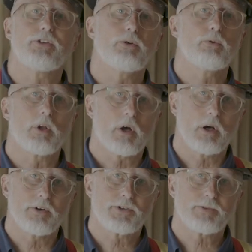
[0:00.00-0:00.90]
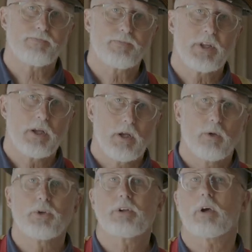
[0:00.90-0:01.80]
too large.
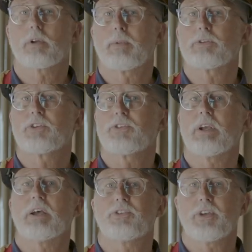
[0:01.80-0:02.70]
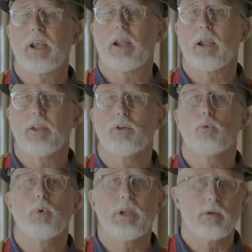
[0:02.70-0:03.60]
We talked about the CSA and the
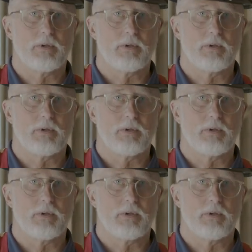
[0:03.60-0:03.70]
window